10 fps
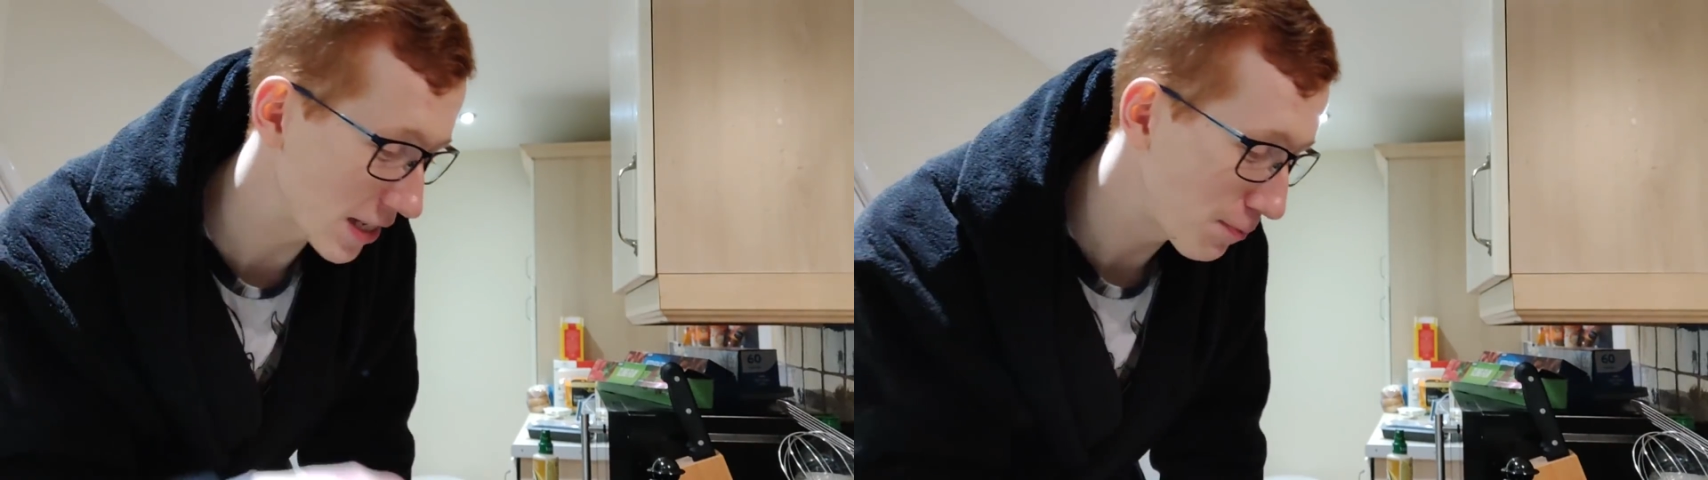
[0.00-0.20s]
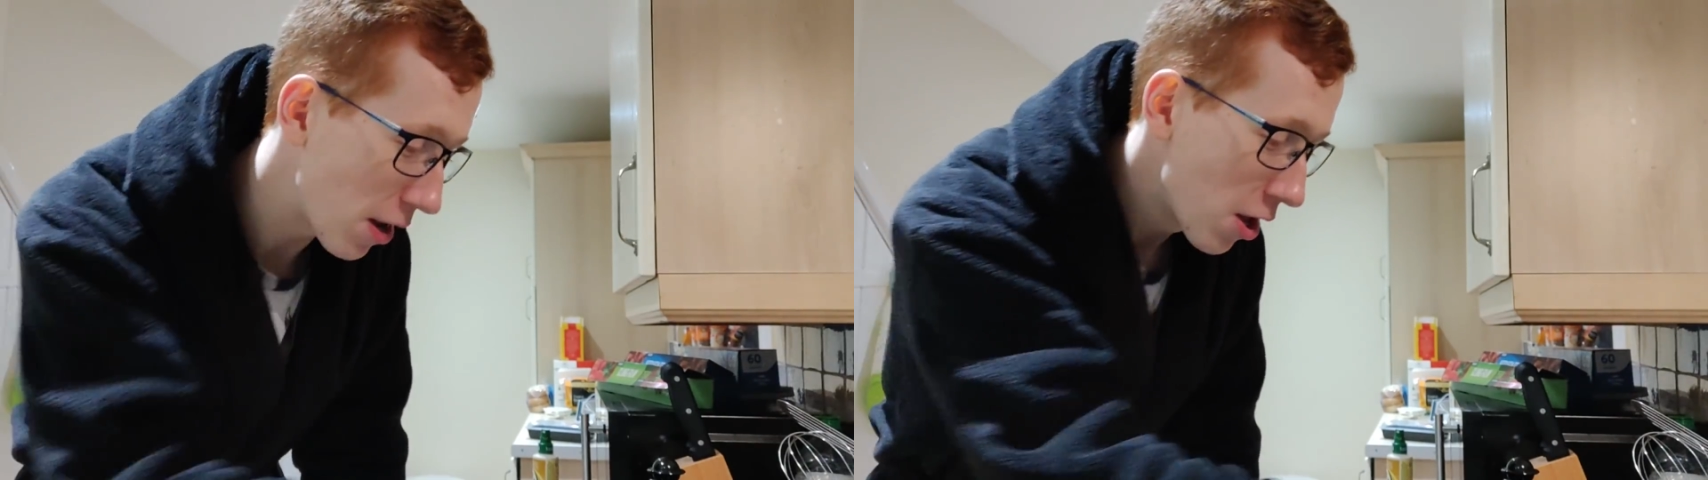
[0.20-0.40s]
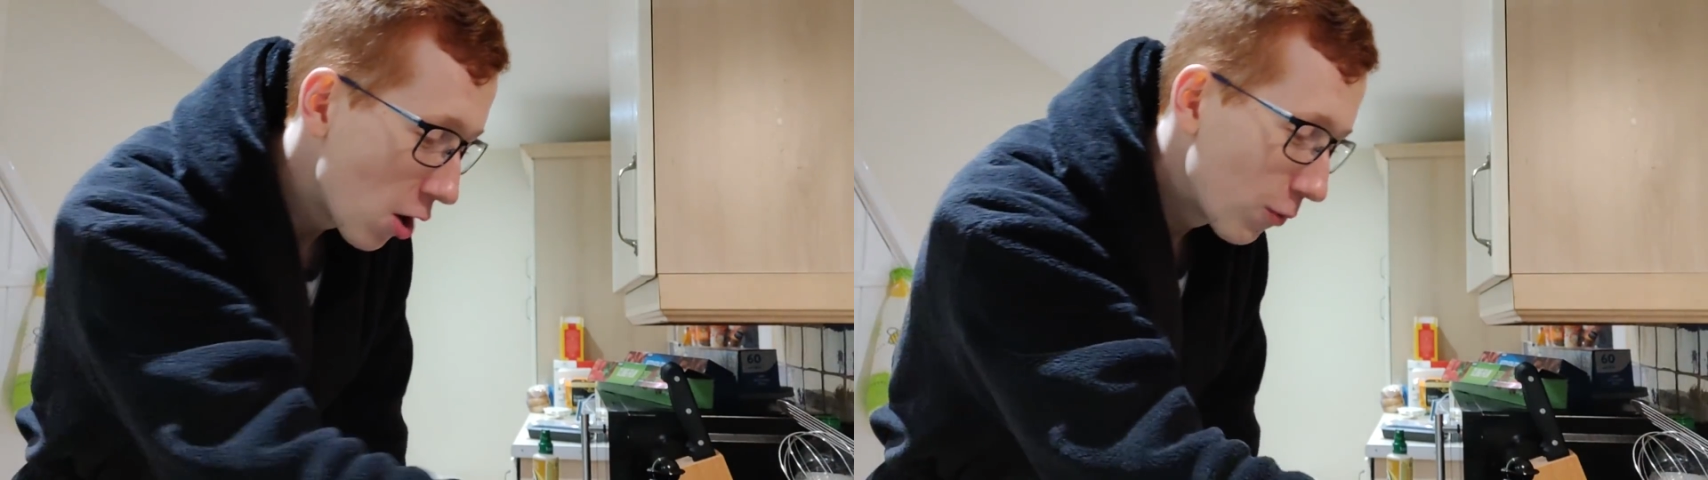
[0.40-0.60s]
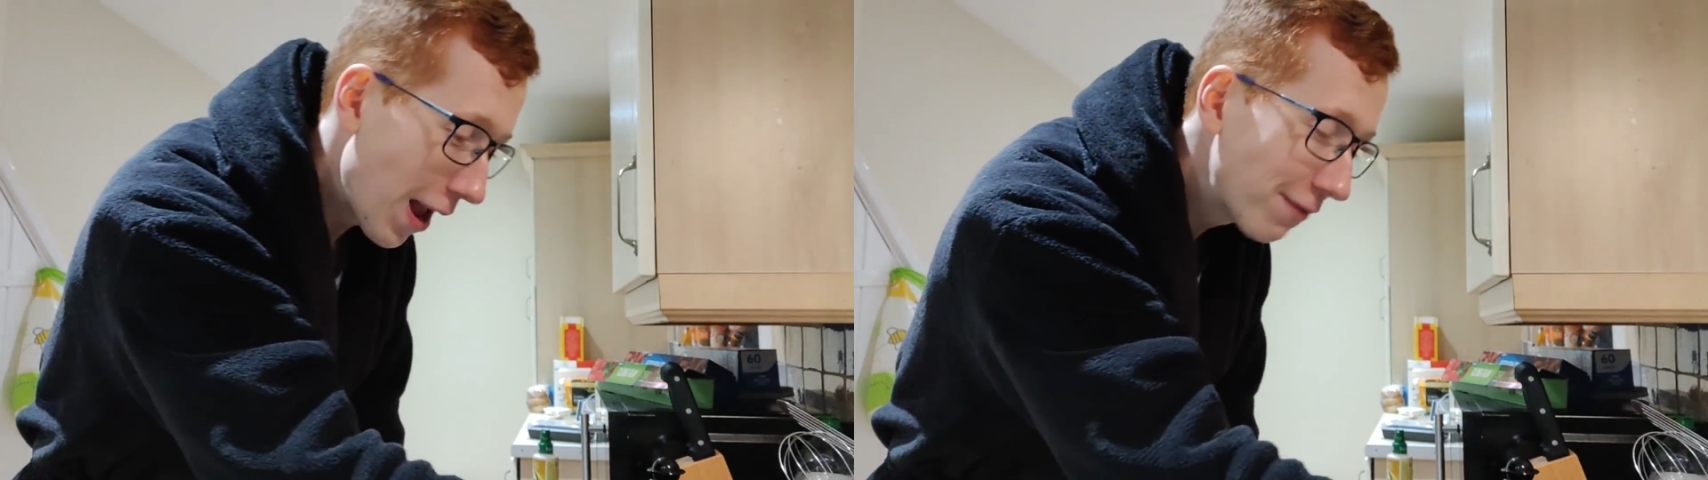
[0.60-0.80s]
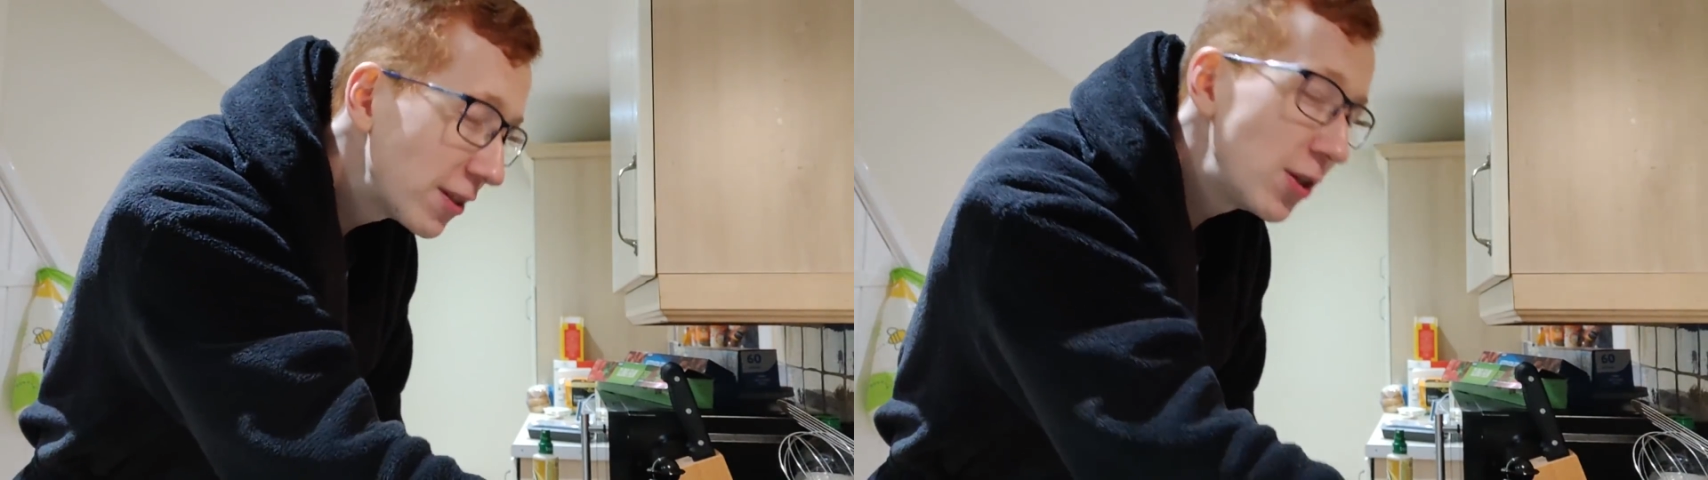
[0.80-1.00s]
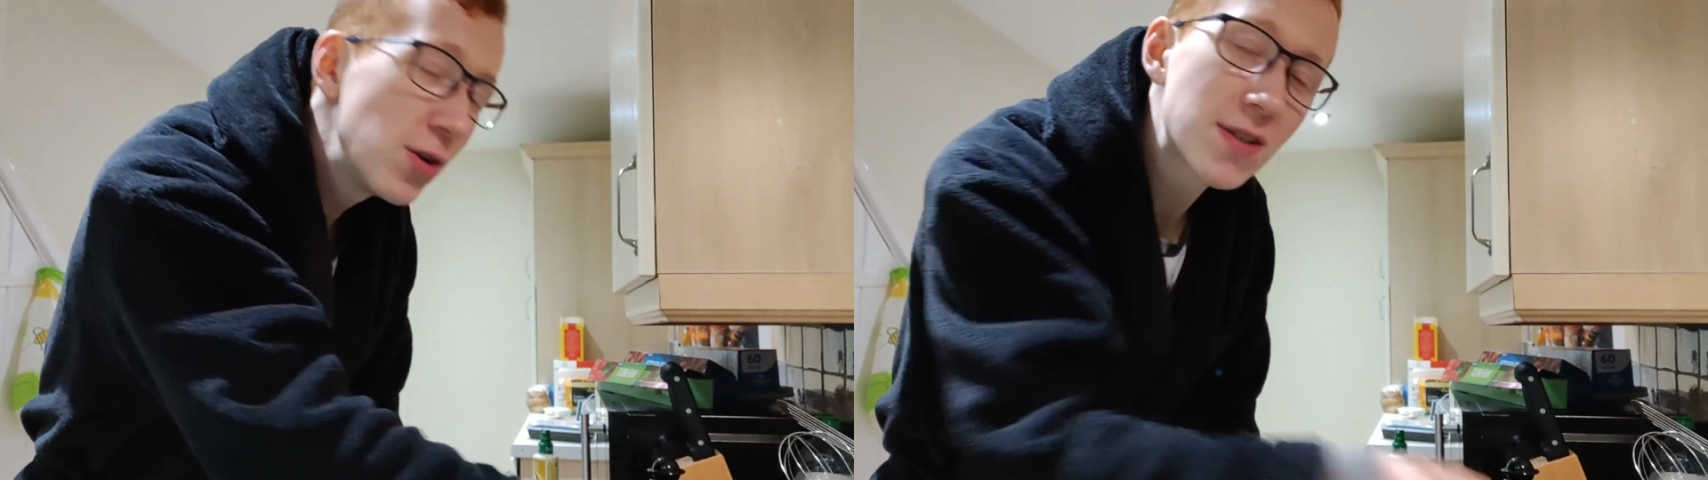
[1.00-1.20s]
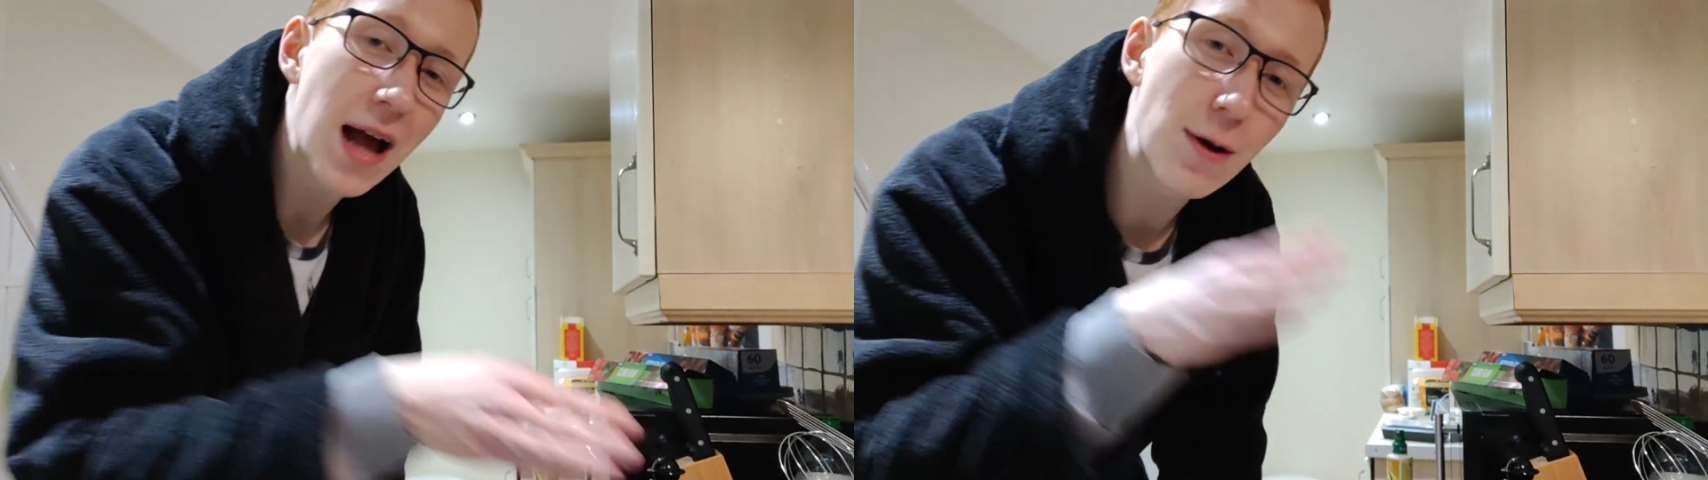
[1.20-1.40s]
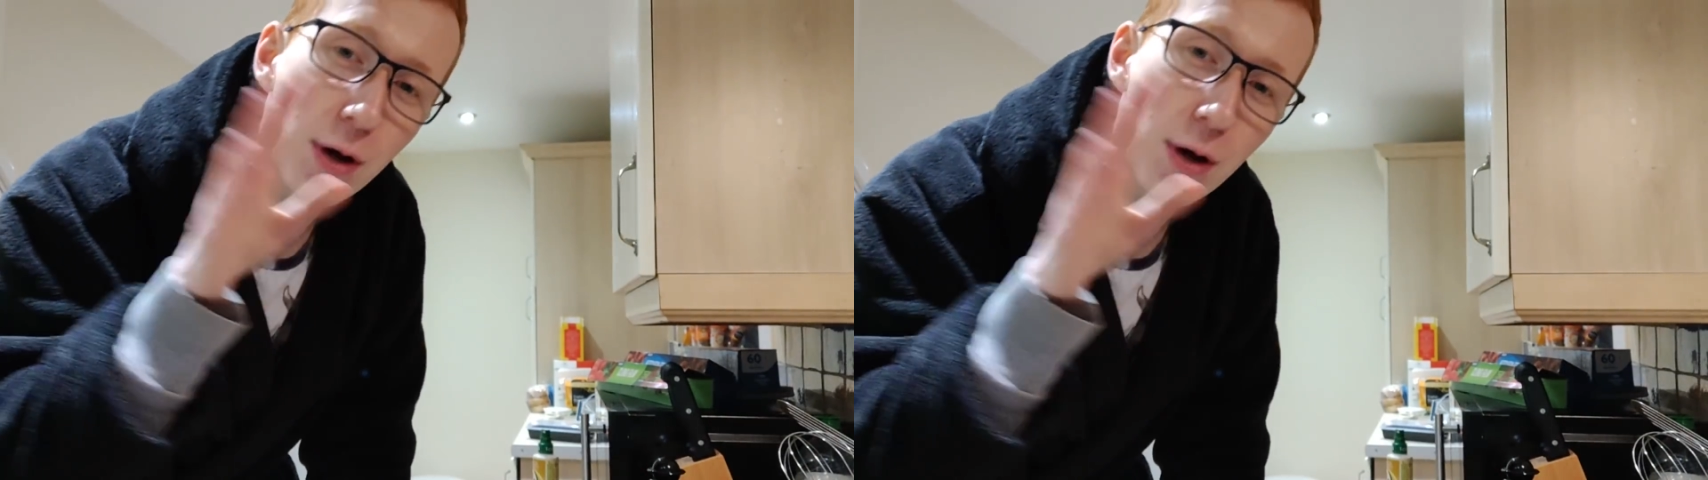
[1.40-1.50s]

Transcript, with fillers: But we have to use our